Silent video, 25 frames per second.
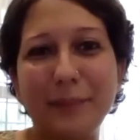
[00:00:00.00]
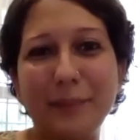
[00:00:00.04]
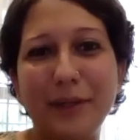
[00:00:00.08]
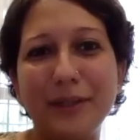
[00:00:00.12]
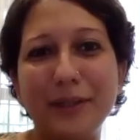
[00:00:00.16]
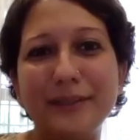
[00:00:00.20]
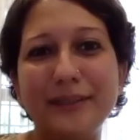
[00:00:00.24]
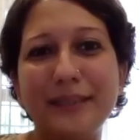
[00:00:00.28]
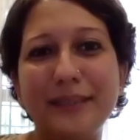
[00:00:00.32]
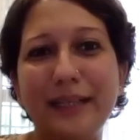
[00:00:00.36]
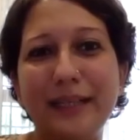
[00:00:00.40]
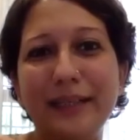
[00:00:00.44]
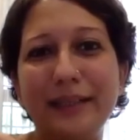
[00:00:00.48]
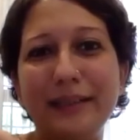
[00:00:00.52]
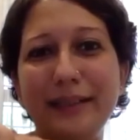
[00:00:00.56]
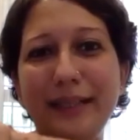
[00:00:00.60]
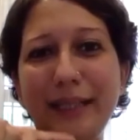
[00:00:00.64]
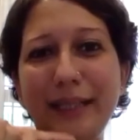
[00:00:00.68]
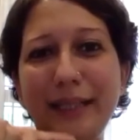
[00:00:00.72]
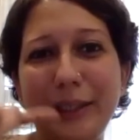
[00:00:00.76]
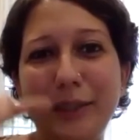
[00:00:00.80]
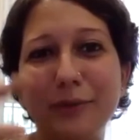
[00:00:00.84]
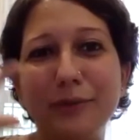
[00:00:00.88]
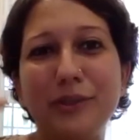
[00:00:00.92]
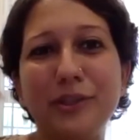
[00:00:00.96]
Because they
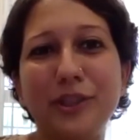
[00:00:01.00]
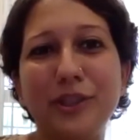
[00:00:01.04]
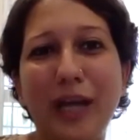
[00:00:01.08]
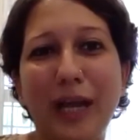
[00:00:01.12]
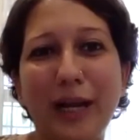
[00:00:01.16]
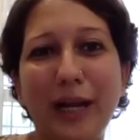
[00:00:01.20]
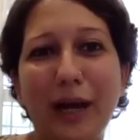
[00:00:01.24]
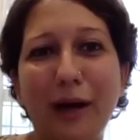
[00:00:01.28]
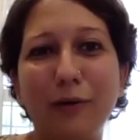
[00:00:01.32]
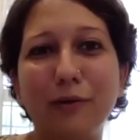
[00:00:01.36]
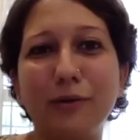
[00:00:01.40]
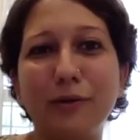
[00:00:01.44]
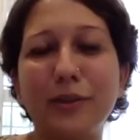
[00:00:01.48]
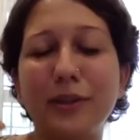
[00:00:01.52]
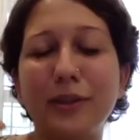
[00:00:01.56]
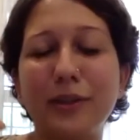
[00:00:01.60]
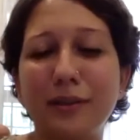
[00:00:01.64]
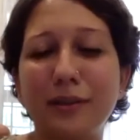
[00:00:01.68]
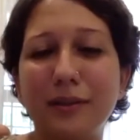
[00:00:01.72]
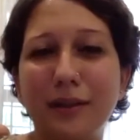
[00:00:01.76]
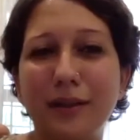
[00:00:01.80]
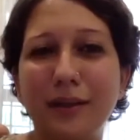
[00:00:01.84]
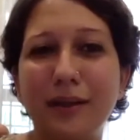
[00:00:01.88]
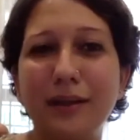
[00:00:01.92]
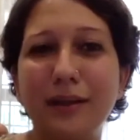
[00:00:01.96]
need to shell out
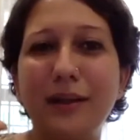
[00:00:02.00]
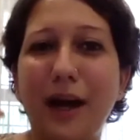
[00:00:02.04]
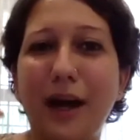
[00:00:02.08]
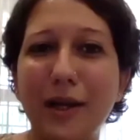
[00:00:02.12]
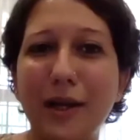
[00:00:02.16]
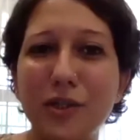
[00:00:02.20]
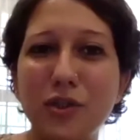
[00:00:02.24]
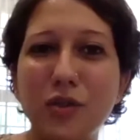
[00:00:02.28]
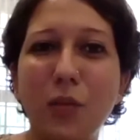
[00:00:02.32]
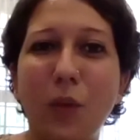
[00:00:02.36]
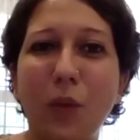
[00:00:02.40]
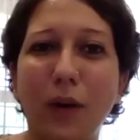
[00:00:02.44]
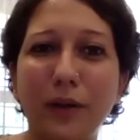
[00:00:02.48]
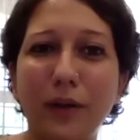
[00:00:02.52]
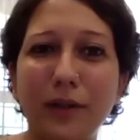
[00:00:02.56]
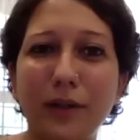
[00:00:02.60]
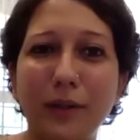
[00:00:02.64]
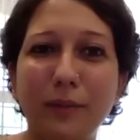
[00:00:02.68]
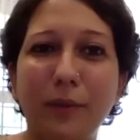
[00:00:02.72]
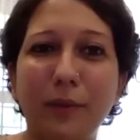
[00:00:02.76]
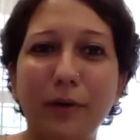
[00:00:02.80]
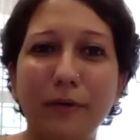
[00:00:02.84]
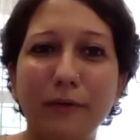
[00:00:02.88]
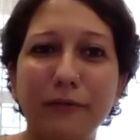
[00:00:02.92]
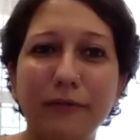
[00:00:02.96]
a large
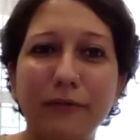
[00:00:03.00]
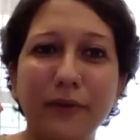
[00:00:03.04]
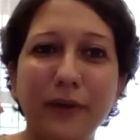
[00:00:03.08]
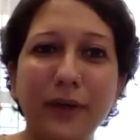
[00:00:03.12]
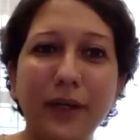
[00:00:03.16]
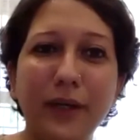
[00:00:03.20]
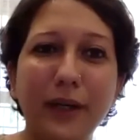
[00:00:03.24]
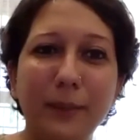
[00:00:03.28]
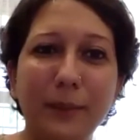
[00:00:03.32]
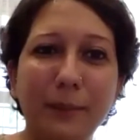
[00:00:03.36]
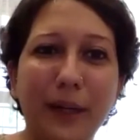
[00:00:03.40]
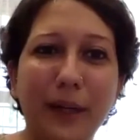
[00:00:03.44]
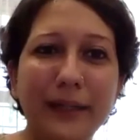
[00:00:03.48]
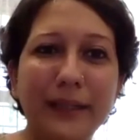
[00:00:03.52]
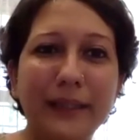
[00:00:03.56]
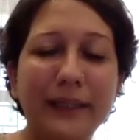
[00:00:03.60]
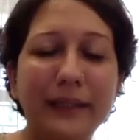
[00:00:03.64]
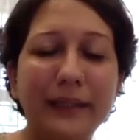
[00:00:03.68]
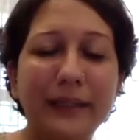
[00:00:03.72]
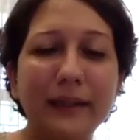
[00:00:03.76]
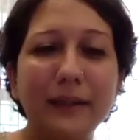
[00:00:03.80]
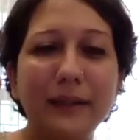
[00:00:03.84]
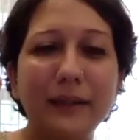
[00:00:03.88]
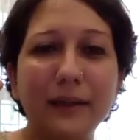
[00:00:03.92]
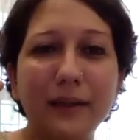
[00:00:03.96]
quantum of
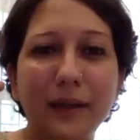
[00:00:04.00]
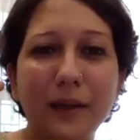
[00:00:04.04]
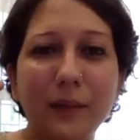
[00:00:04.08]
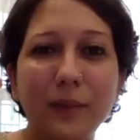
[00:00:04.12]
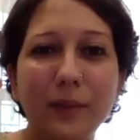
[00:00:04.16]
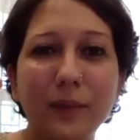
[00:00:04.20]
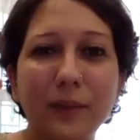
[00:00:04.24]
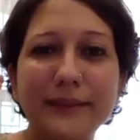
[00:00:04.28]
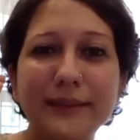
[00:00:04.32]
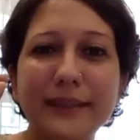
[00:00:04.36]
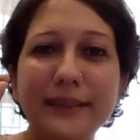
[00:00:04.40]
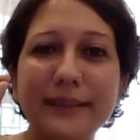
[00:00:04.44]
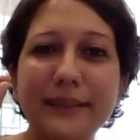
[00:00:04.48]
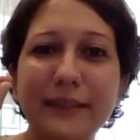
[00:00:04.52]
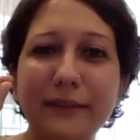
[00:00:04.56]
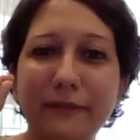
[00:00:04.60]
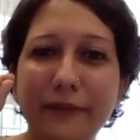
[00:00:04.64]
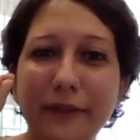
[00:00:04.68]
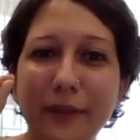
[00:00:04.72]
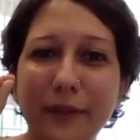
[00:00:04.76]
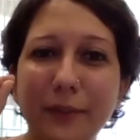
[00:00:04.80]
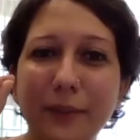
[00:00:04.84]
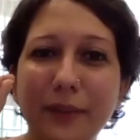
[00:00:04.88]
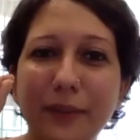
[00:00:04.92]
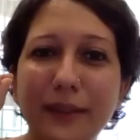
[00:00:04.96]
money versus if
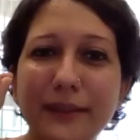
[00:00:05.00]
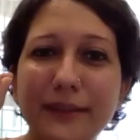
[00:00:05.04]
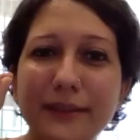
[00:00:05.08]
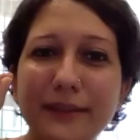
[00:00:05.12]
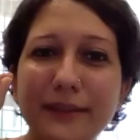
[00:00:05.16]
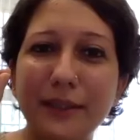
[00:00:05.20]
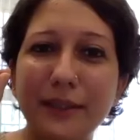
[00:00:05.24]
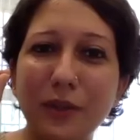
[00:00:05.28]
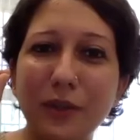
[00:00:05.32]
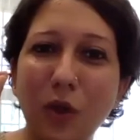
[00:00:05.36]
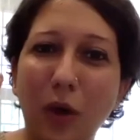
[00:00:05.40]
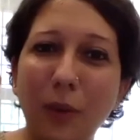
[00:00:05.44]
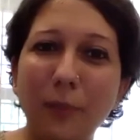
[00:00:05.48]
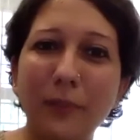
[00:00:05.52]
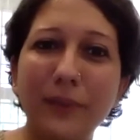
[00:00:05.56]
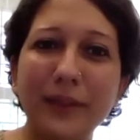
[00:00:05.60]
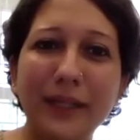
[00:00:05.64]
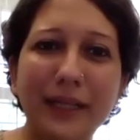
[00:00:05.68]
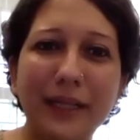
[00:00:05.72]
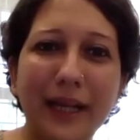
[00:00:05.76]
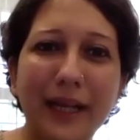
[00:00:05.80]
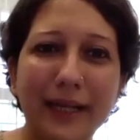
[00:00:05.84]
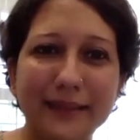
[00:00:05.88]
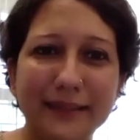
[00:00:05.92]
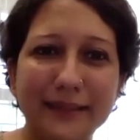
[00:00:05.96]
it was
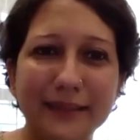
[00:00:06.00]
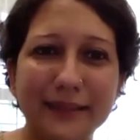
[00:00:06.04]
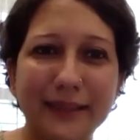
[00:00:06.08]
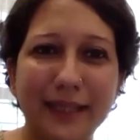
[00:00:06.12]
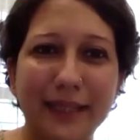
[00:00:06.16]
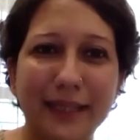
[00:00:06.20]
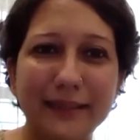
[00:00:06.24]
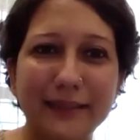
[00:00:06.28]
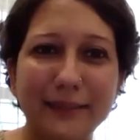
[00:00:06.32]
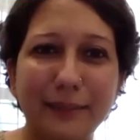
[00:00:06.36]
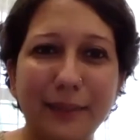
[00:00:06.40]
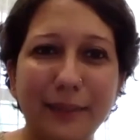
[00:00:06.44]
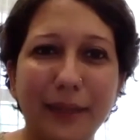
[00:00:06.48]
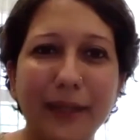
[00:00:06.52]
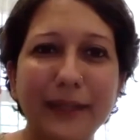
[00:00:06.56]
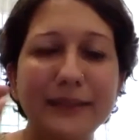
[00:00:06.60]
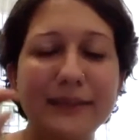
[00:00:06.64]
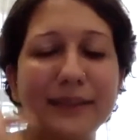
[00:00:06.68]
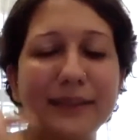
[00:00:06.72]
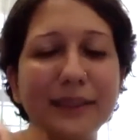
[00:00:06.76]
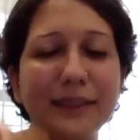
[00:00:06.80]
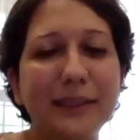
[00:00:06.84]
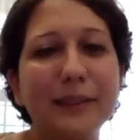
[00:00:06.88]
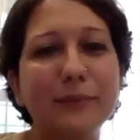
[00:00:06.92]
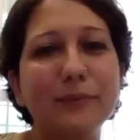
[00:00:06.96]
nominal exercise price,
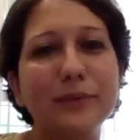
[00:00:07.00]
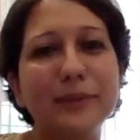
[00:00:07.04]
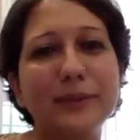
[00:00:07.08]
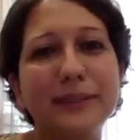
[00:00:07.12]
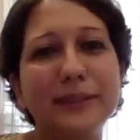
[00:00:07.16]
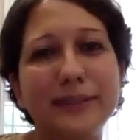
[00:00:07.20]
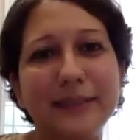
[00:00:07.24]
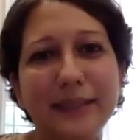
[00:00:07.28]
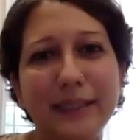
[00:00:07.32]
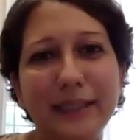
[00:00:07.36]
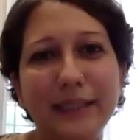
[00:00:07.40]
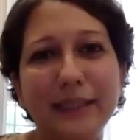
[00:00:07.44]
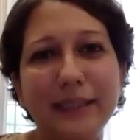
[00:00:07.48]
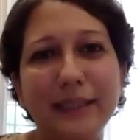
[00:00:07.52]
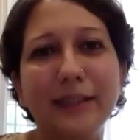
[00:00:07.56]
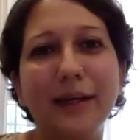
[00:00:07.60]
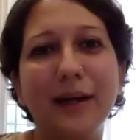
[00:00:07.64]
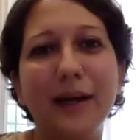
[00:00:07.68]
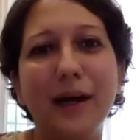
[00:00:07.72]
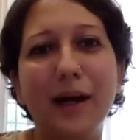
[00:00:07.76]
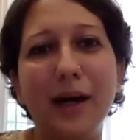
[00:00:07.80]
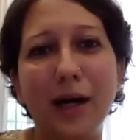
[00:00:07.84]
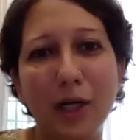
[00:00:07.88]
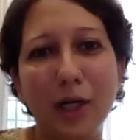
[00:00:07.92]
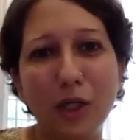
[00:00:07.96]
then they would see
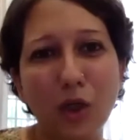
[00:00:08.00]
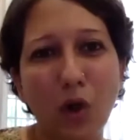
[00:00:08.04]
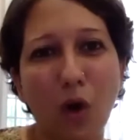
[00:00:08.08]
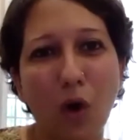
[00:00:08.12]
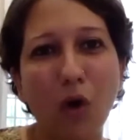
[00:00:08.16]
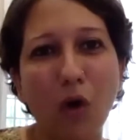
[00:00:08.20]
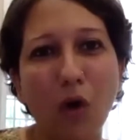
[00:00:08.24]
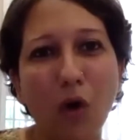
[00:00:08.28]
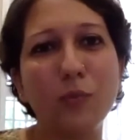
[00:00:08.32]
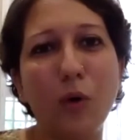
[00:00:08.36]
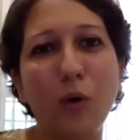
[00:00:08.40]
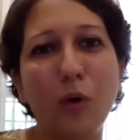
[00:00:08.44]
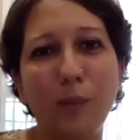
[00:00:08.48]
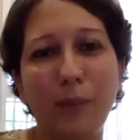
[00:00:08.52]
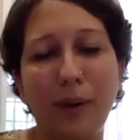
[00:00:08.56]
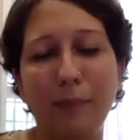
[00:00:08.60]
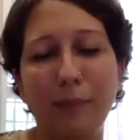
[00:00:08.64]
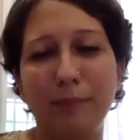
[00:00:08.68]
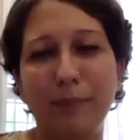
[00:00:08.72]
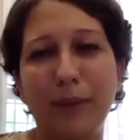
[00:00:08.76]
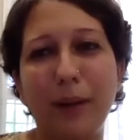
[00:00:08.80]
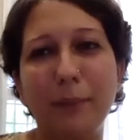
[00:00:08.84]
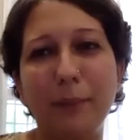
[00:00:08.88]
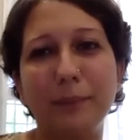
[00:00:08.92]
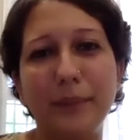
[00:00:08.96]
a lot more
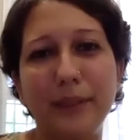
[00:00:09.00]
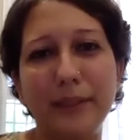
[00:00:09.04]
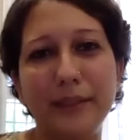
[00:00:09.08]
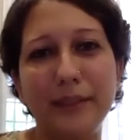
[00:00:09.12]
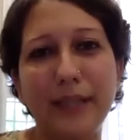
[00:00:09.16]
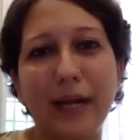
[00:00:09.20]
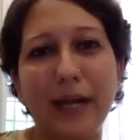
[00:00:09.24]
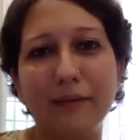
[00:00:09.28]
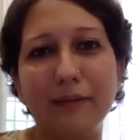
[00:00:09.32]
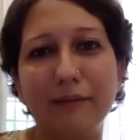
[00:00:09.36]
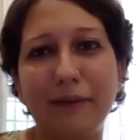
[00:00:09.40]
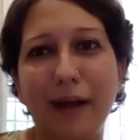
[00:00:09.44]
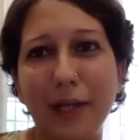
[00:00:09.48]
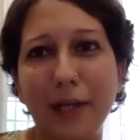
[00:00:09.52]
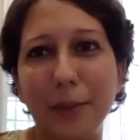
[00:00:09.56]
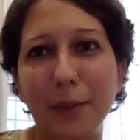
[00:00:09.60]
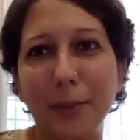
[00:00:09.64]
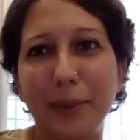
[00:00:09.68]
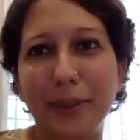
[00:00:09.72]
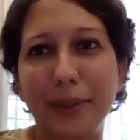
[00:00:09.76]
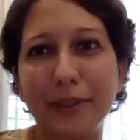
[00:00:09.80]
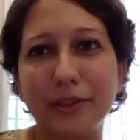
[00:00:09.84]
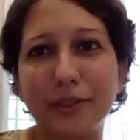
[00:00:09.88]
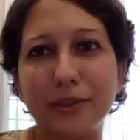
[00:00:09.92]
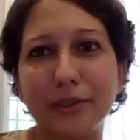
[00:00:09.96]
bump up in that
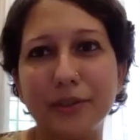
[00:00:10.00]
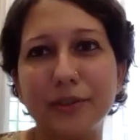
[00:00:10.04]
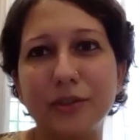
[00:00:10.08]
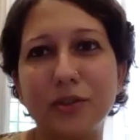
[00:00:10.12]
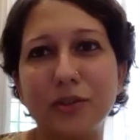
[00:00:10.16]
valuation.